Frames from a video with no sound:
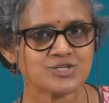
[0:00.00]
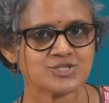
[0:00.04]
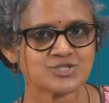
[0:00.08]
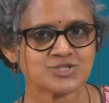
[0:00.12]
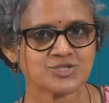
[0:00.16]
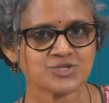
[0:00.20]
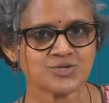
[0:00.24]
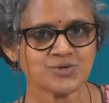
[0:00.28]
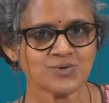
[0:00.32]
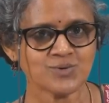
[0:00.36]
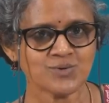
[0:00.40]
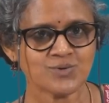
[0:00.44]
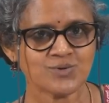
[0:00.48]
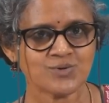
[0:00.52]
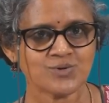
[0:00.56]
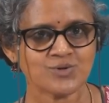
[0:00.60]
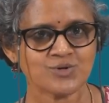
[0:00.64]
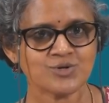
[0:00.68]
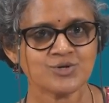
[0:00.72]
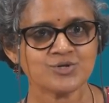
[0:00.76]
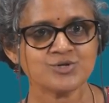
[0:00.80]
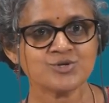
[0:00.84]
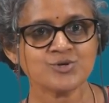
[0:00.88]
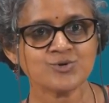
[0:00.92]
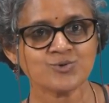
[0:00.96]
to
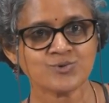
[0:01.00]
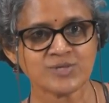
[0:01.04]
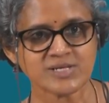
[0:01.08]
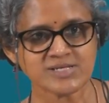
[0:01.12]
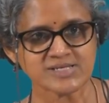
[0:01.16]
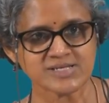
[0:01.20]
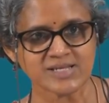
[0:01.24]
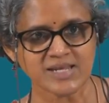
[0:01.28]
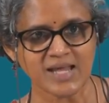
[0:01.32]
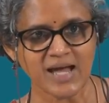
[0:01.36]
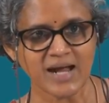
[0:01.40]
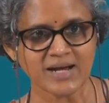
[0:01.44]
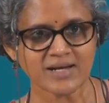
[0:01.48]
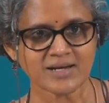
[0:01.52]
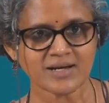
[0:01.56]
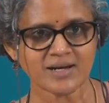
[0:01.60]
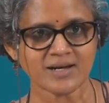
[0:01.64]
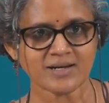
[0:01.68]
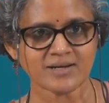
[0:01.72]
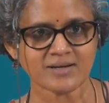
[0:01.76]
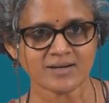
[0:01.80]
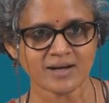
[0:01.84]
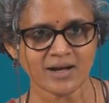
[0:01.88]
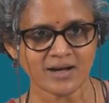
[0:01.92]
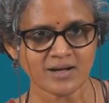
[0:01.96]
do this
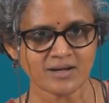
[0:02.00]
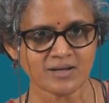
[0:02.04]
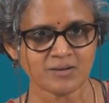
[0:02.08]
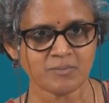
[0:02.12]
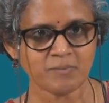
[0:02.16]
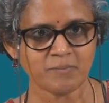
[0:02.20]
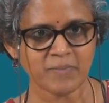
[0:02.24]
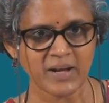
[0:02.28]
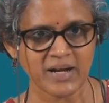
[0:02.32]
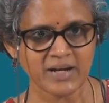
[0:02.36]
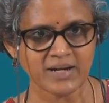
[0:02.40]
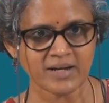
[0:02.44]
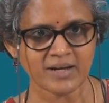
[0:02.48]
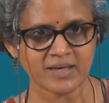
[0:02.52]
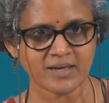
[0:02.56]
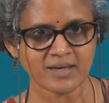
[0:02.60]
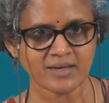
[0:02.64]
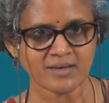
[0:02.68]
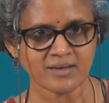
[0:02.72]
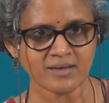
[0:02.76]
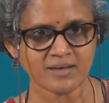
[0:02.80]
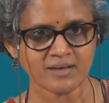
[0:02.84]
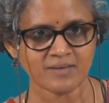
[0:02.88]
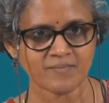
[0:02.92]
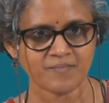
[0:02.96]
lateral trunk
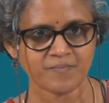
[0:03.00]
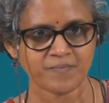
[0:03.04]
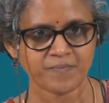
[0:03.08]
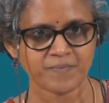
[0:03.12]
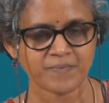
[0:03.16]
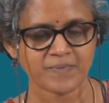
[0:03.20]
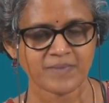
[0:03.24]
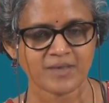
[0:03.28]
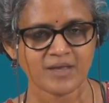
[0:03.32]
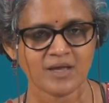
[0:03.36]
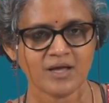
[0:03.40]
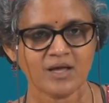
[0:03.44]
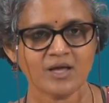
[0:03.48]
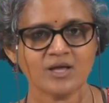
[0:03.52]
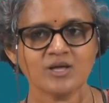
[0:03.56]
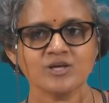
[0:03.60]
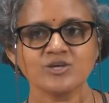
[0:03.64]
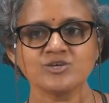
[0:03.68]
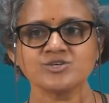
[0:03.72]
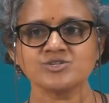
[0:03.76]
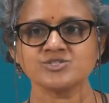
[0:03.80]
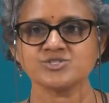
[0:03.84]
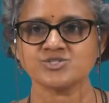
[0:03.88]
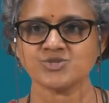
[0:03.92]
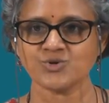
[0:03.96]
bending
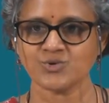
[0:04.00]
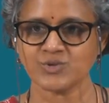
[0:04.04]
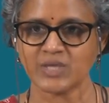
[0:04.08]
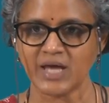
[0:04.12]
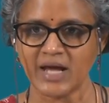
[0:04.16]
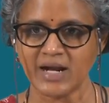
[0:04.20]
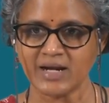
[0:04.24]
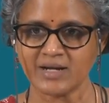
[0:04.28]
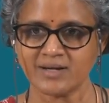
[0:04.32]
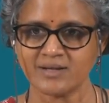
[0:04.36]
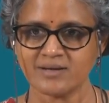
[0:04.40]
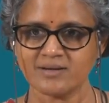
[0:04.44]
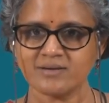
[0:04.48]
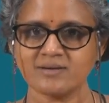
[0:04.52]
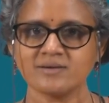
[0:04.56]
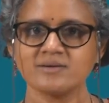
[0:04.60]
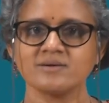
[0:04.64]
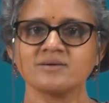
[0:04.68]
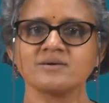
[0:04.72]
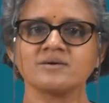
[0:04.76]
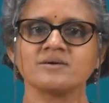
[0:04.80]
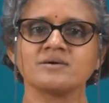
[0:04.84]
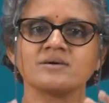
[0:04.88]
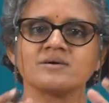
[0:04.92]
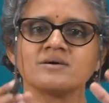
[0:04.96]
so that
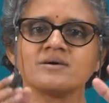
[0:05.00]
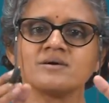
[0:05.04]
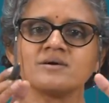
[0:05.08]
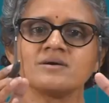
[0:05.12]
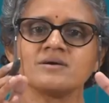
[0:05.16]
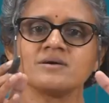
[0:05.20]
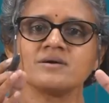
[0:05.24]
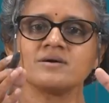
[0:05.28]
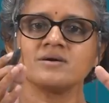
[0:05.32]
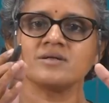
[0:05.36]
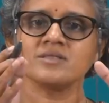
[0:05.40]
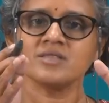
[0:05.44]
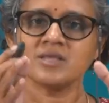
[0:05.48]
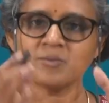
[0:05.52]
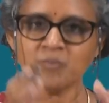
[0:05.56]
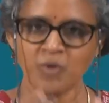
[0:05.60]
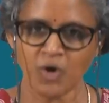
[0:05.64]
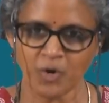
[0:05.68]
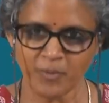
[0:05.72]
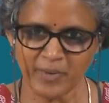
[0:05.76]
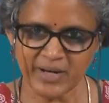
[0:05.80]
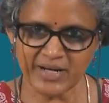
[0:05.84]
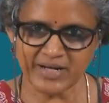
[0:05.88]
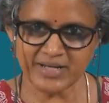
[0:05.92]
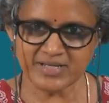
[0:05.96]
the
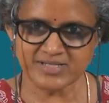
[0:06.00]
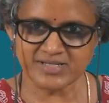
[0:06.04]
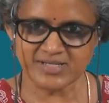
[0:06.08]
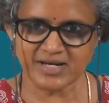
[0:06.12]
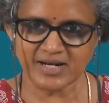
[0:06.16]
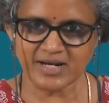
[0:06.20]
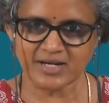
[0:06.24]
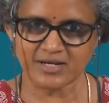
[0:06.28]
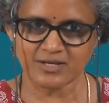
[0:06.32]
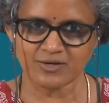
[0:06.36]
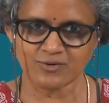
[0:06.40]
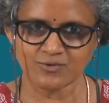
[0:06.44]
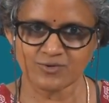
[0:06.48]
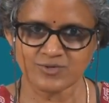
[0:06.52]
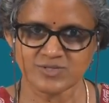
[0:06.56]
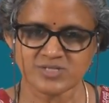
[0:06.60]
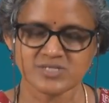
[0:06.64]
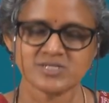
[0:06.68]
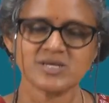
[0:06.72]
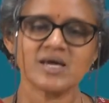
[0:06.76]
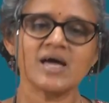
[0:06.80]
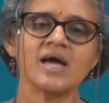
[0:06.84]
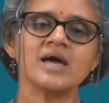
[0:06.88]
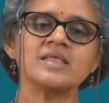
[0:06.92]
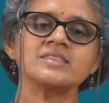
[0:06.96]
moment is
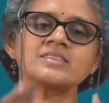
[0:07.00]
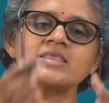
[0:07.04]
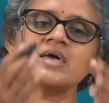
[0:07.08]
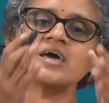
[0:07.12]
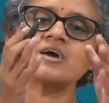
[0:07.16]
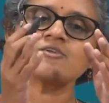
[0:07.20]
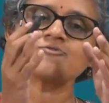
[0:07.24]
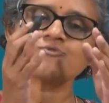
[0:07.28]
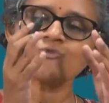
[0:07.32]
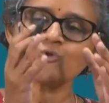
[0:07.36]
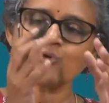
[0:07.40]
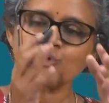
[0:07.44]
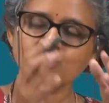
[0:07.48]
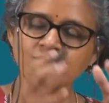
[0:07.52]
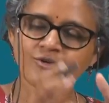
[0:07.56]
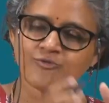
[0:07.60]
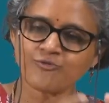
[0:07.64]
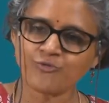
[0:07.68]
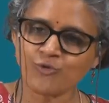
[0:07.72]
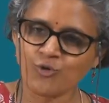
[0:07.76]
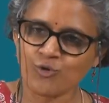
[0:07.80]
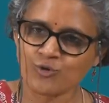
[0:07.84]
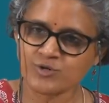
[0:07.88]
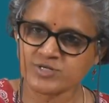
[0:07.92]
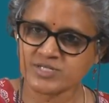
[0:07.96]
reduced and therefore, the
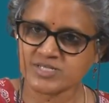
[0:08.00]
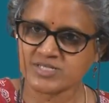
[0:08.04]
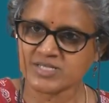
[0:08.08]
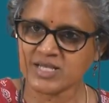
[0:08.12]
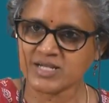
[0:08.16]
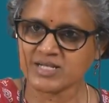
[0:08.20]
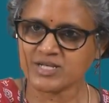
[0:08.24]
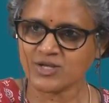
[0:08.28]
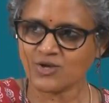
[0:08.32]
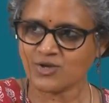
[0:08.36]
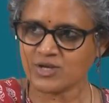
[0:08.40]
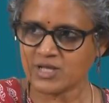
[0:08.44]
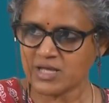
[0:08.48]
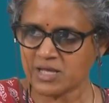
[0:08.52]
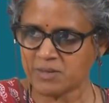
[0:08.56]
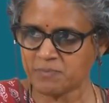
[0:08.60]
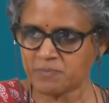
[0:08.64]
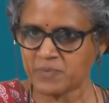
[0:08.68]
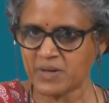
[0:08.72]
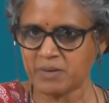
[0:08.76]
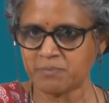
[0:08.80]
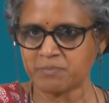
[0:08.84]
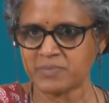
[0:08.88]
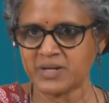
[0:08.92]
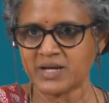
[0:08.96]
force that your hip
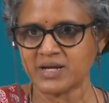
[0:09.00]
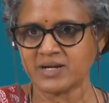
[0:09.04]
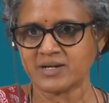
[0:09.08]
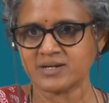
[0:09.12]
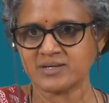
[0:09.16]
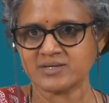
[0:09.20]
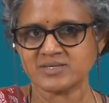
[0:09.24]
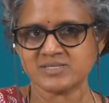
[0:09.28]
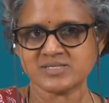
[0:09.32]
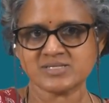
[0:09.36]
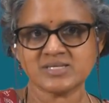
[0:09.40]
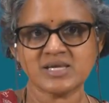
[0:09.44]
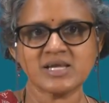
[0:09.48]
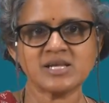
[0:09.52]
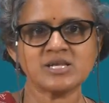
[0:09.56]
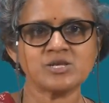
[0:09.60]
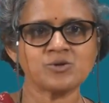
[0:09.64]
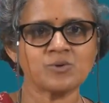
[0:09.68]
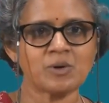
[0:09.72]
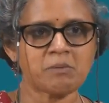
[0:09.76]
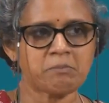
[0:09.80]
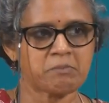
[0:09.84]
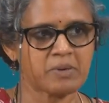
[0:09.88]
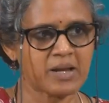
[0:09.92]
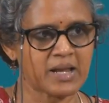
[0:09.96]
abductors need
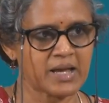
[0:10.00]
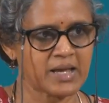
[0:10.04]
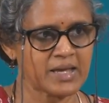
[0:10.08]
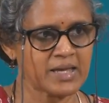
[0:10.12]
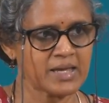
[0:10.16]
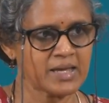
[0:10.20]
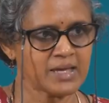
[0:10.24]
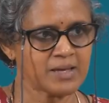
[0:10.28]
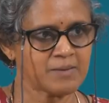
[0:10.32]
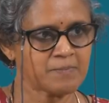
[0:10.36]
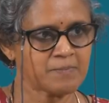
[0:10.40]
to apply